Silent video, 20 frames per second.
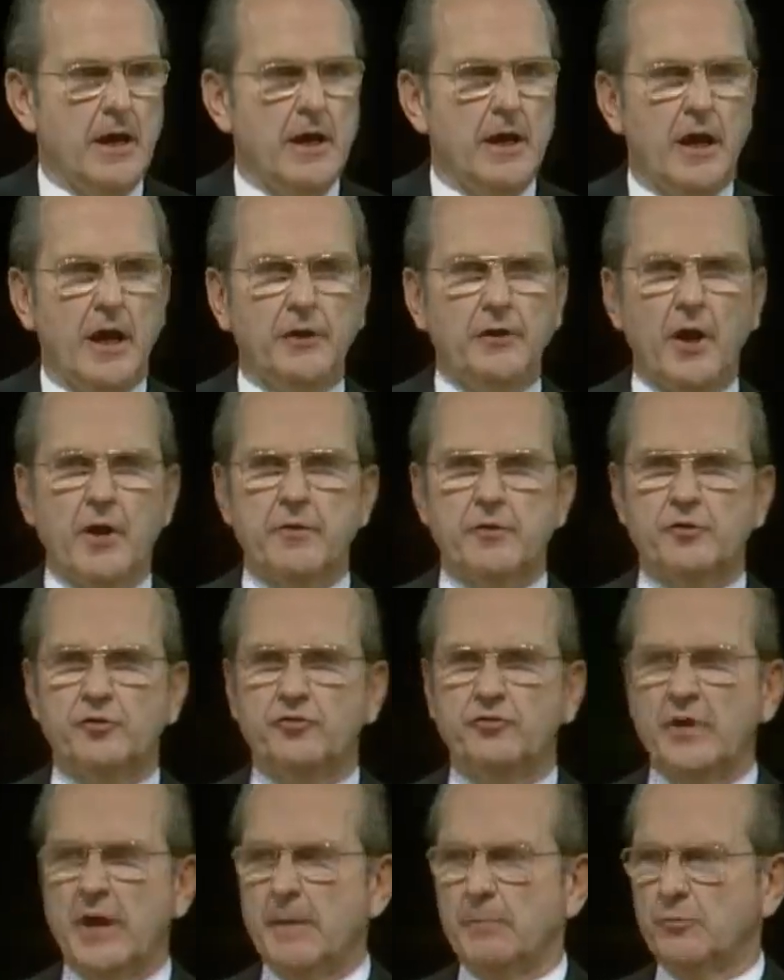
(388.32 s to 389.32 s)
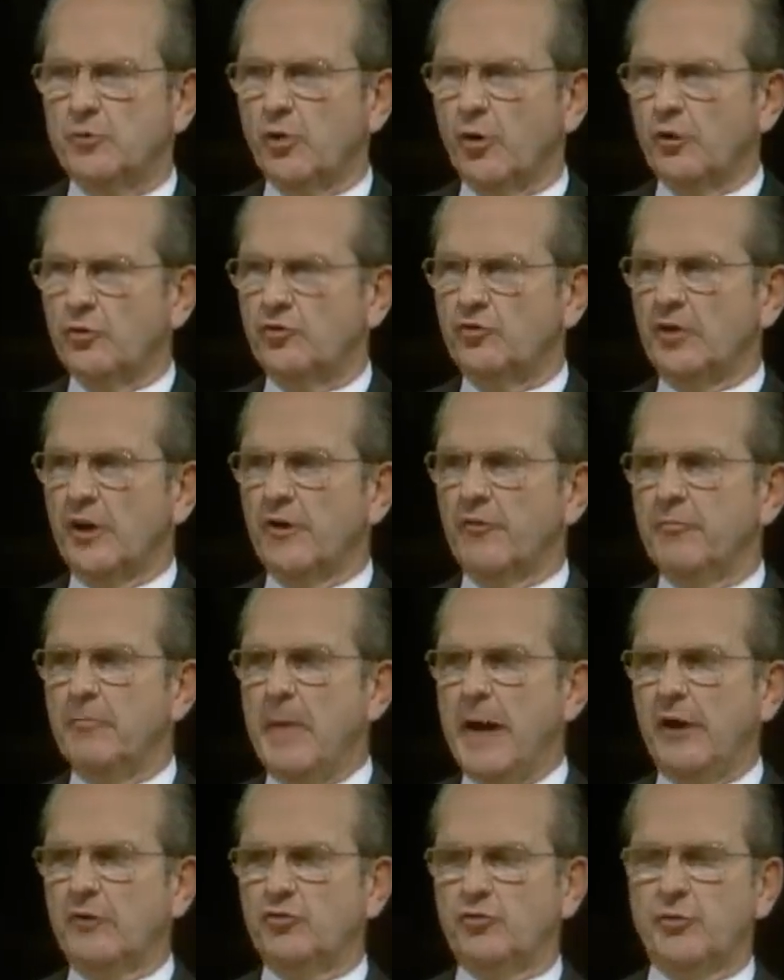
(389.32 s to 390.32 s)
Another step toward self
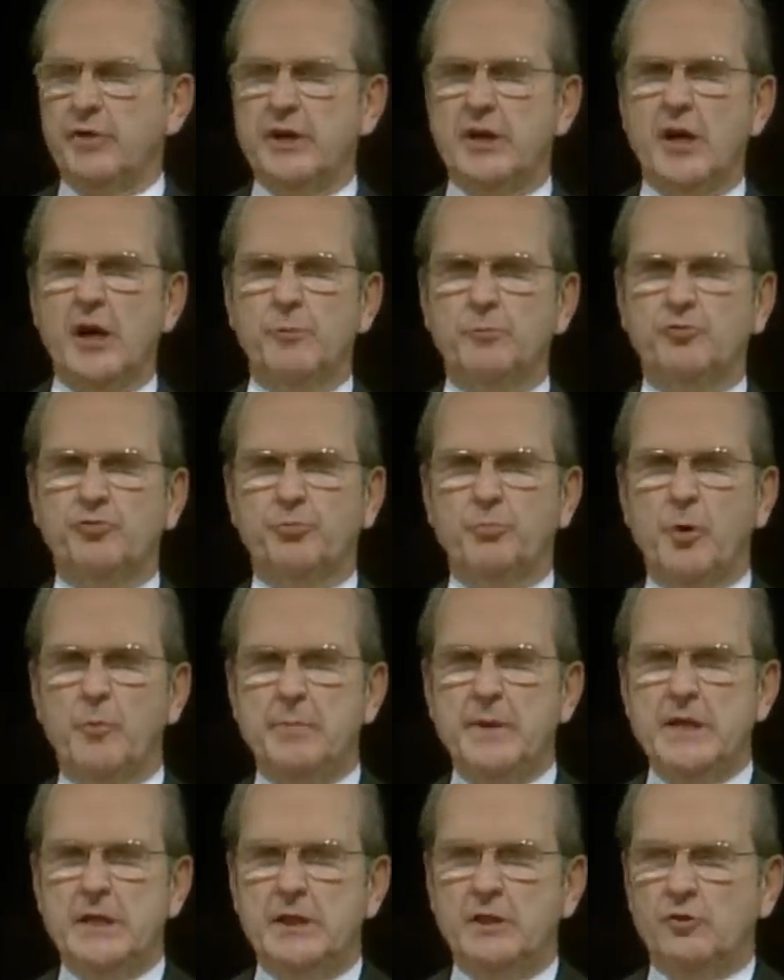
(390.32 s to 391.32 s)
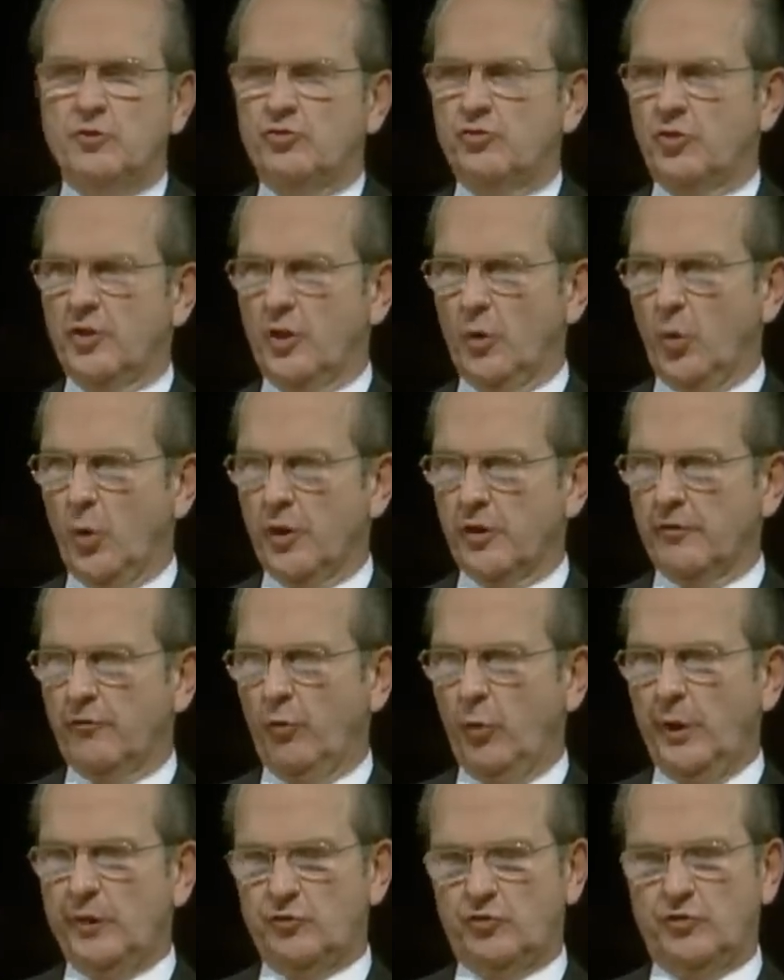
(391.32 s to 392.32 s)
mastery comes from obedience to the word of
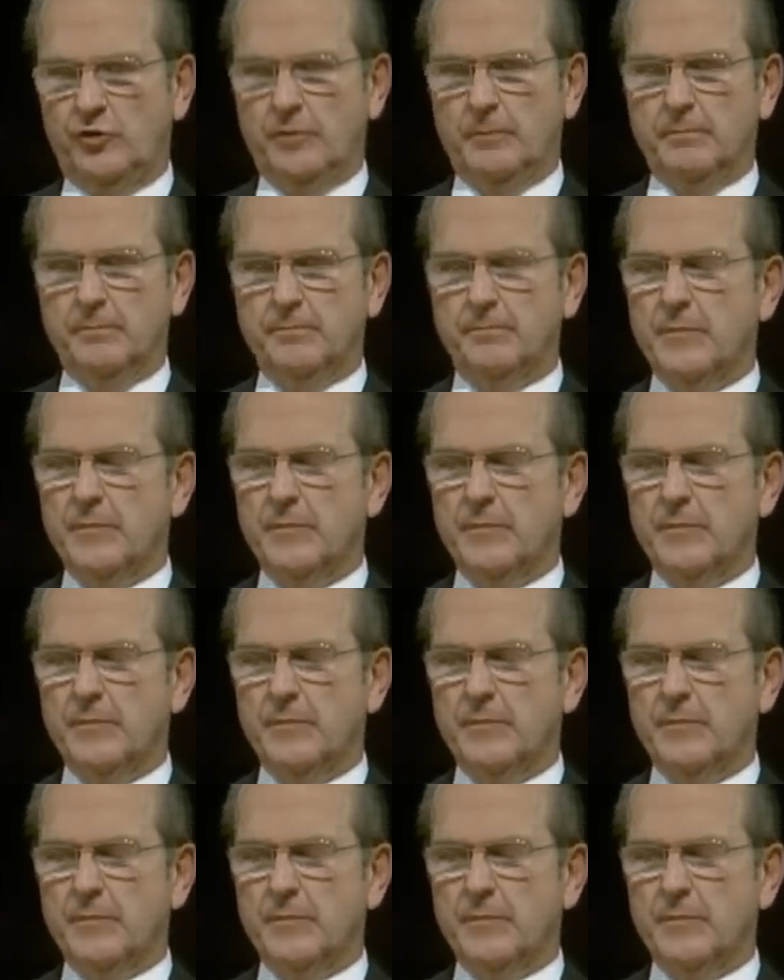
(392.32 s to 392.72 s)
wisdom.